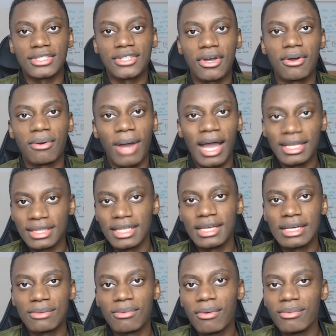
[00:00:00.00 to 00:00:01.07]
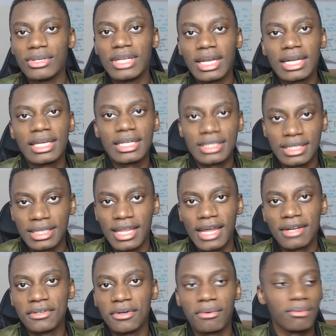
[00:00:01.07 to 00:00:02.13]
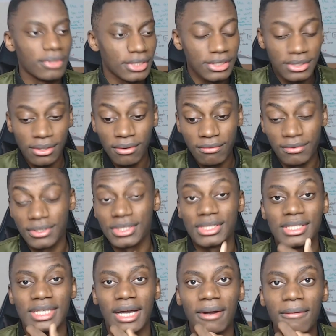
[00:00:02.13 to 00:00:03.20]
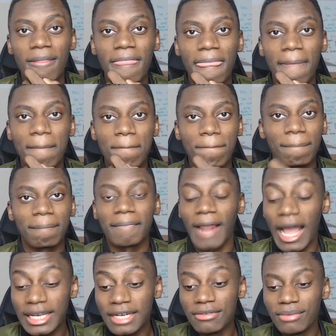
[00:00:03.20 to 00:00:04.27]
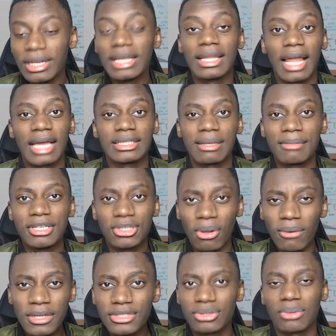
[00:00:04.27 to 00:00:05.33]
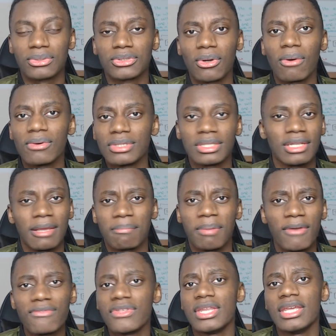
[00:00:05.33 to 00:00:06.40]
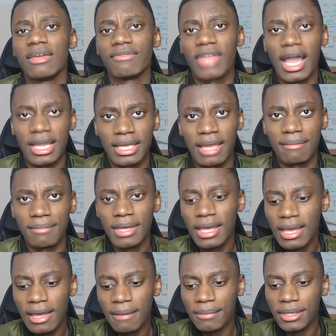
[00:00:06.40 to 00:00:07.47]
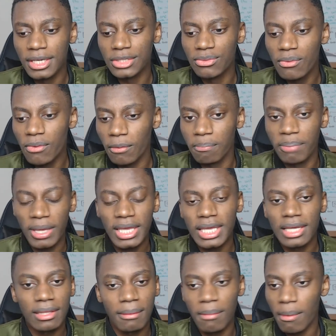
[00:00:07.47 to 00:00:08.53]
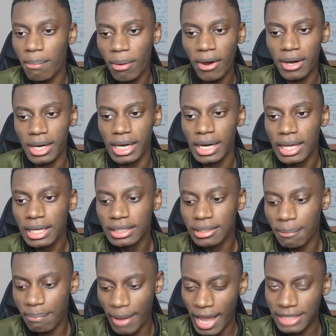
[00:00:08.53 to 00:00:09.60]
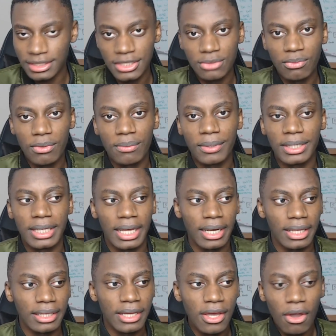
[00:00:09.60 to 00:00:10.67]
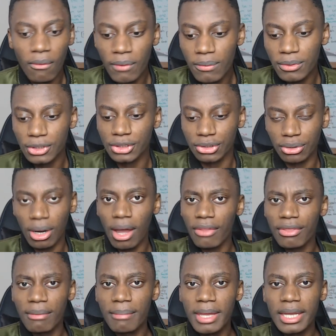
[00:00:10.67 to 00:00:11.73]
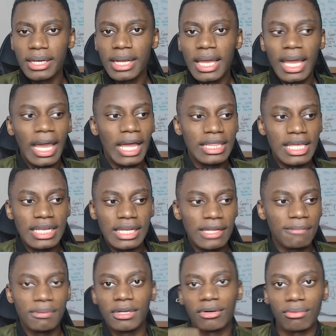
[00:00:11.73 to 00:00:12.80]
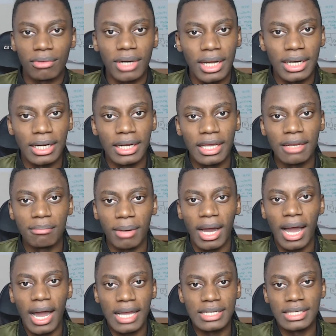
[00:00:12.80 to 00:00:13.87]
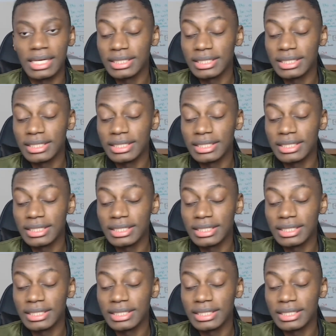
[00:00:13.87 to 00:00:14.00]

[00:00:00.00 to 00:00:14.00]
So I think what we did against Atletico was so versatile. I didn't realize. Tolisso's goal was the epiphany of that game because we were picking them apart. The passes we were getting, we would draw them in, and then there'd be a run in behind.